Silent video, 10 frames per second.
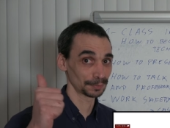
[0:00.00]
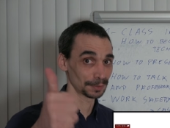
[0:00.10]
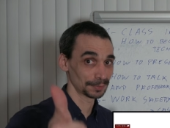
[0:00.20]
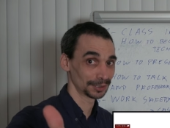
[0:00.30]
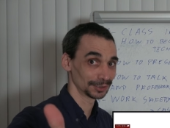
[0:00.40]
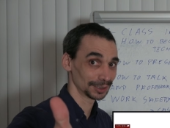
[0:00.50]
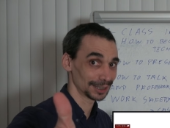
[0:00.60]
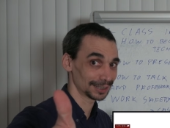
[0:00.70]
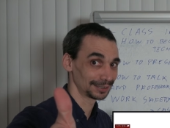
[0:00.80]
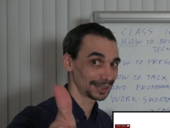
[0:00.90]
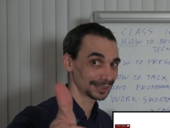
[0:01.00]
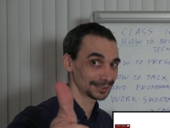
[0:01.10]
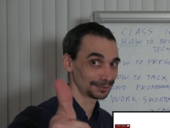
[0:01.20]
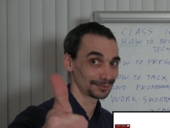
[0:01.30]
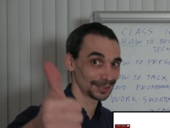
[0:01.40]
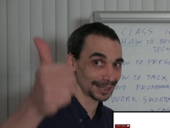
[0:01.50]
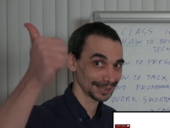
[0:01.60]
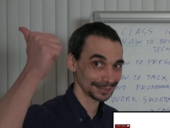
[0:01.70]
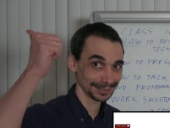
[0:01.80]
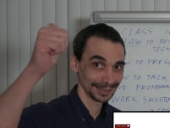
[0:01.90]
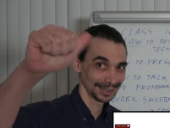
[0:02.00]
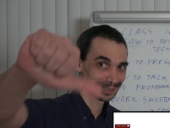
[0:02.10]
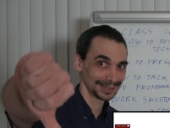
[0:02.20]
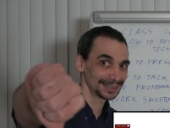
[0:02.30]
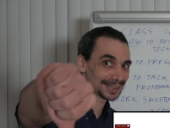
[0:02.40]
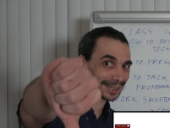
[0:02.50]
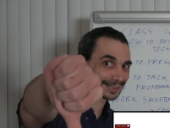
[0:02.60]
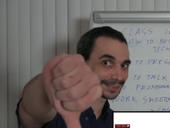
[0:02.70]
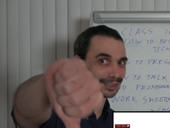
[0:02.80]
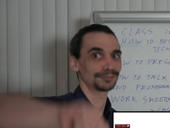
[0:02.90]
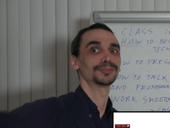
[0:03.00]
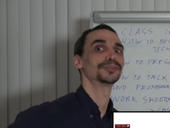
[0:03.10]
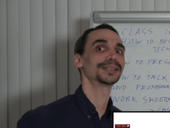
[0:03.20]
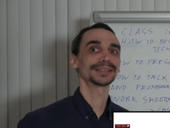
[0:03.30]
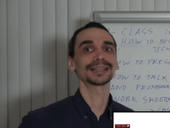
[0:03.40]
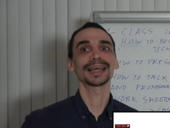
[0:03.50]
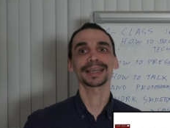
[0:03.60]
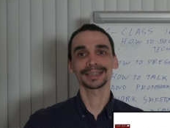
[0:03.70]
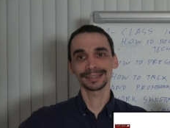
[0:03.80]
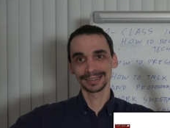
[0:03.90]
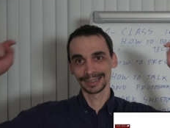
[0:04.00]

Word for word: Remember, click on like if you like it, dislike it if you dislike it,